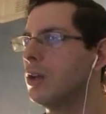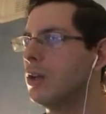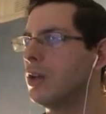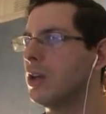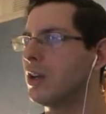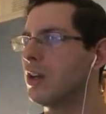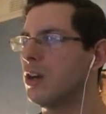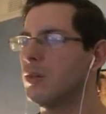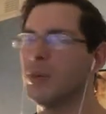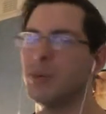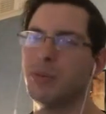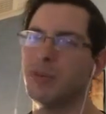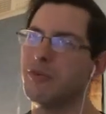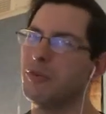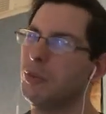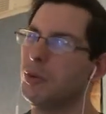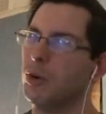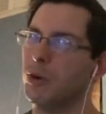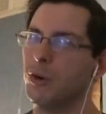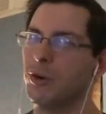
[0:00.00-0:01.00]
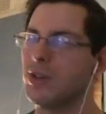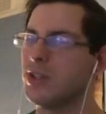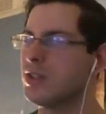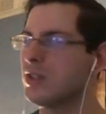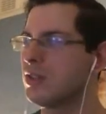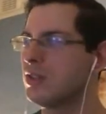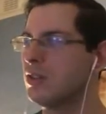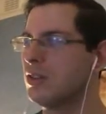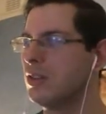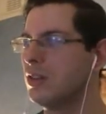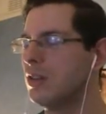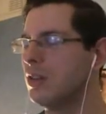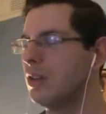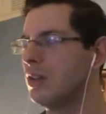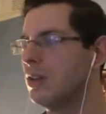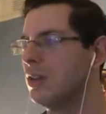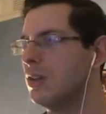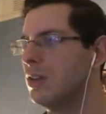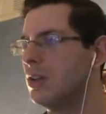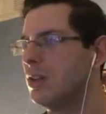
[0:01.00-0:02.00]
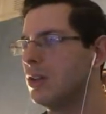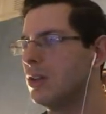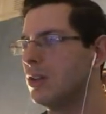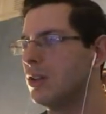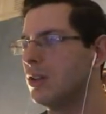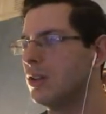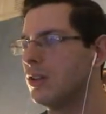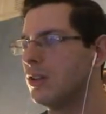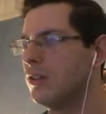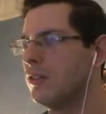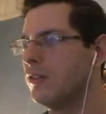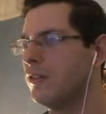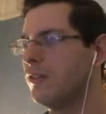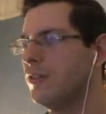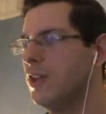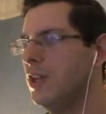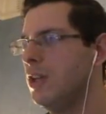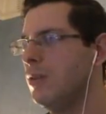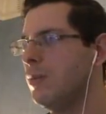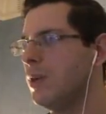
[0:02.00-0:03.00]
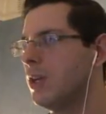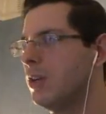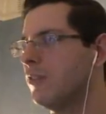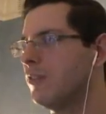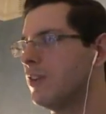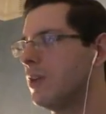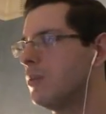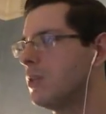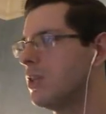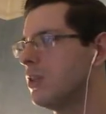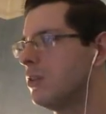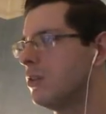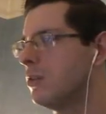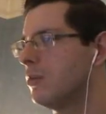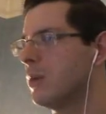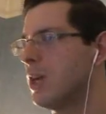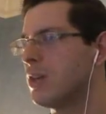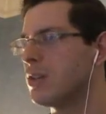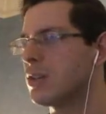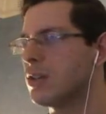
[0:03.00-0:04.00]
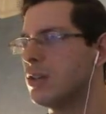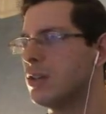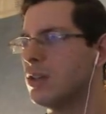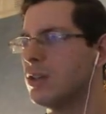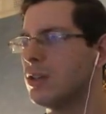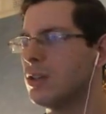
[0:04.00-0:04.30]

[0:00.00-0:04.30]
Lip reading: I can't remember if war is feminine or masculine.